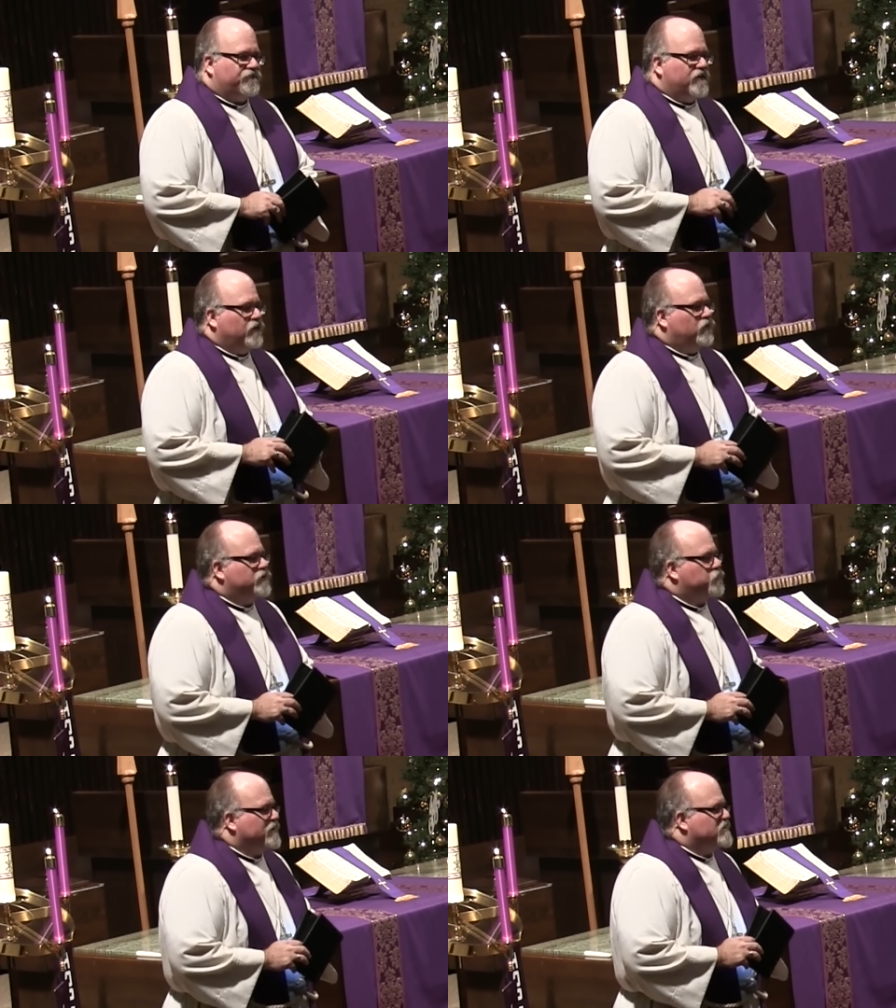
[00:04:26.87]

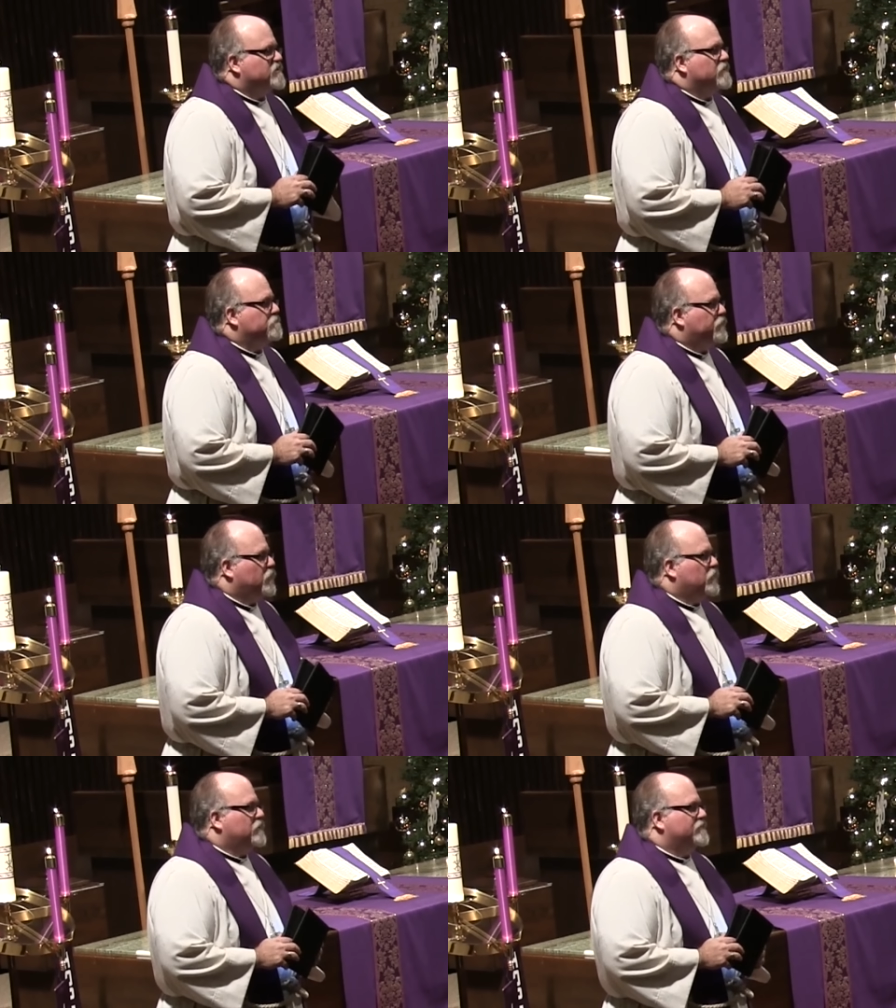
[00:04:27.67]
filled with
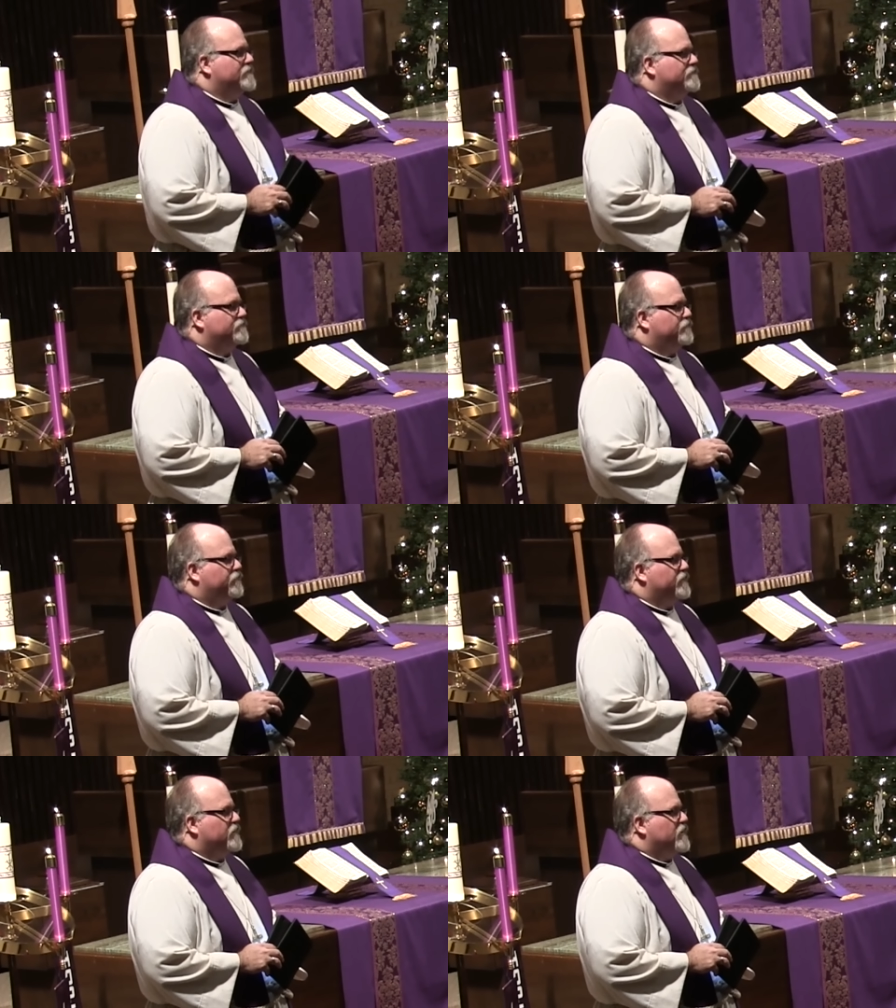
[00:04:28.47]
simple
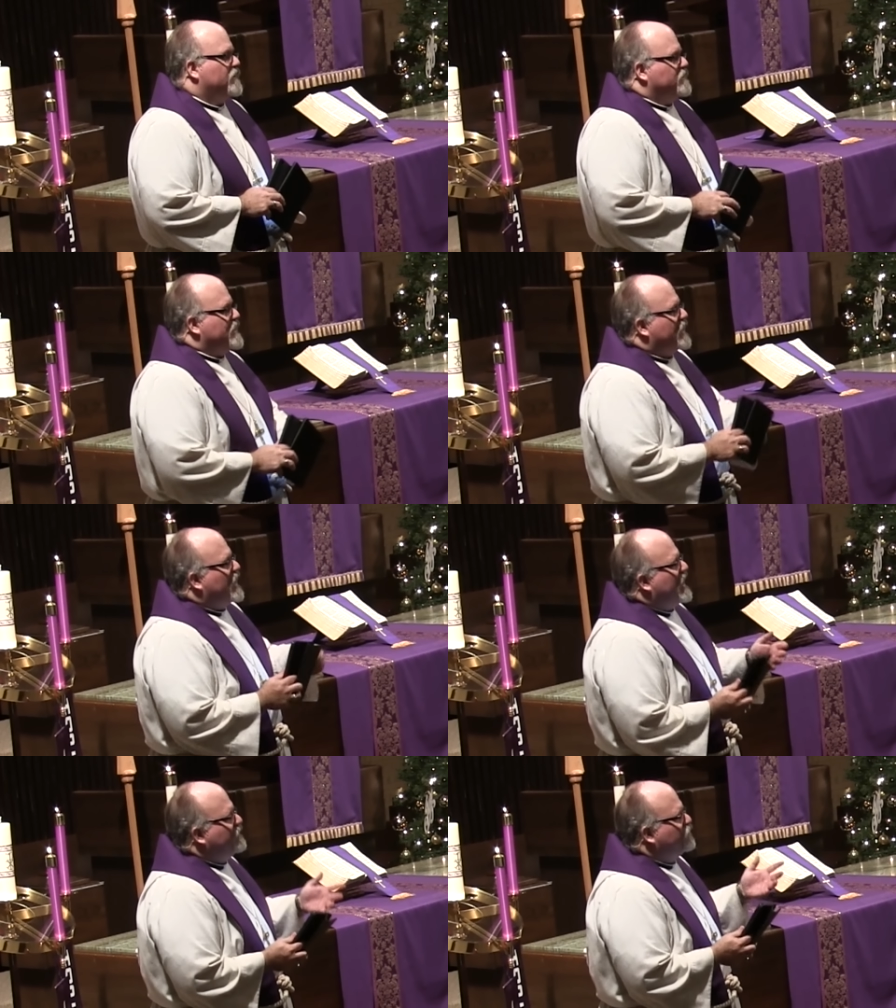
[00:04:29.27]
yet
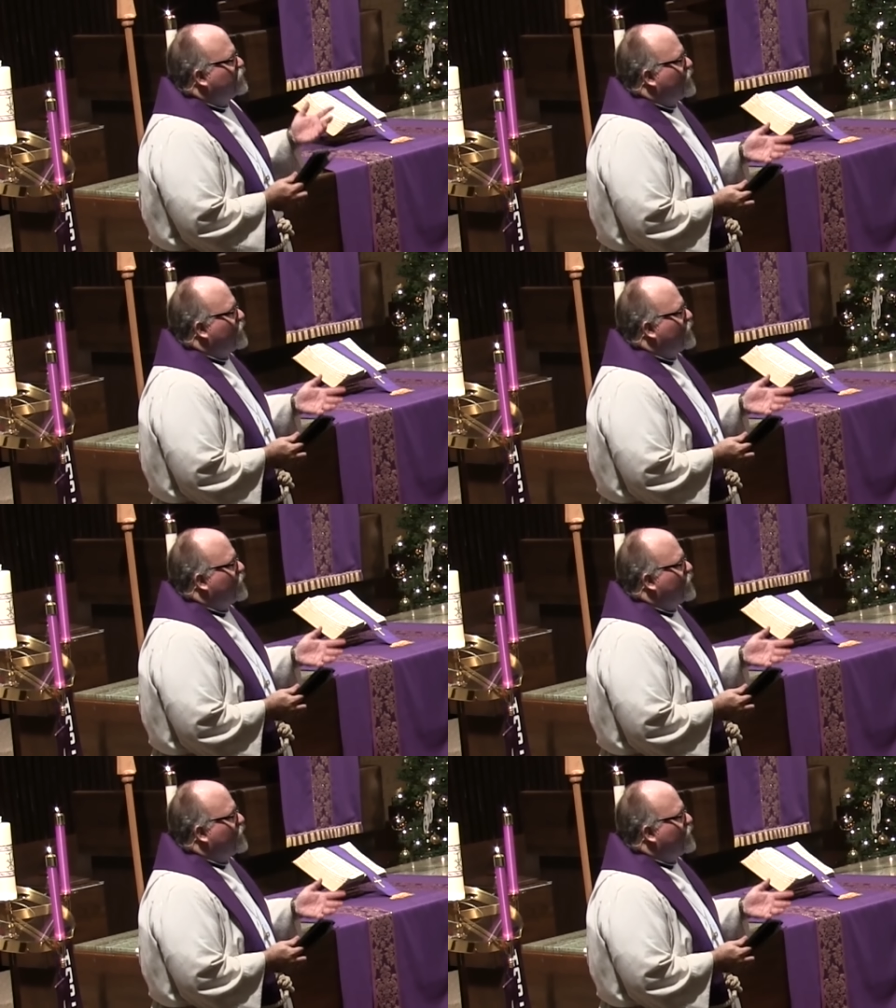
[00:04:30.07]
life